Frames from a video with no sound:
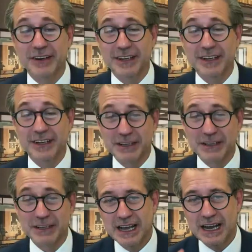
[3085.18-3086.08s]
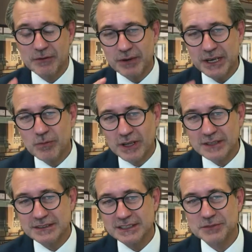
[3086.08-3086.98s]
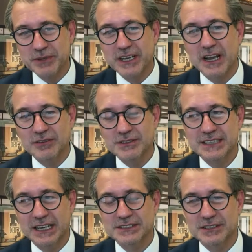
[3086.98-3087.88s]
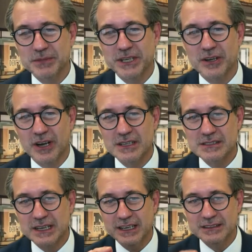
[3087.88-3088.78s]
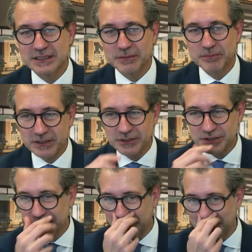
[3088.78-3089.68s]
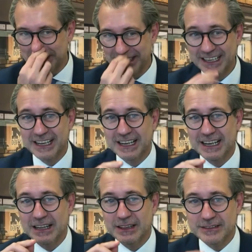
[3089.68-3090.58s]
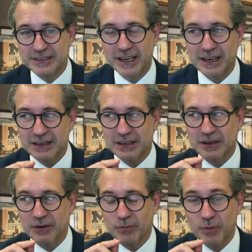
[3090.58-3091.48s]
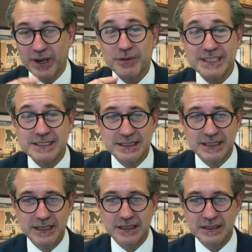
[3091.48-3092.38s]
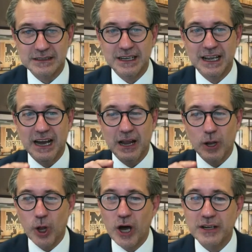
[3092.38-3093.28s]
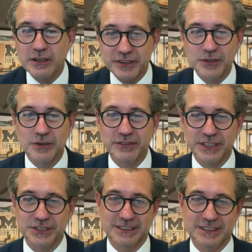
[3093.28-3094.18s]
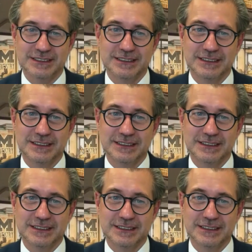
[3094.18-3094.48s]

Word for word: because I really want this breakout session because in entrepreneurship, there where we see a lot of innovation.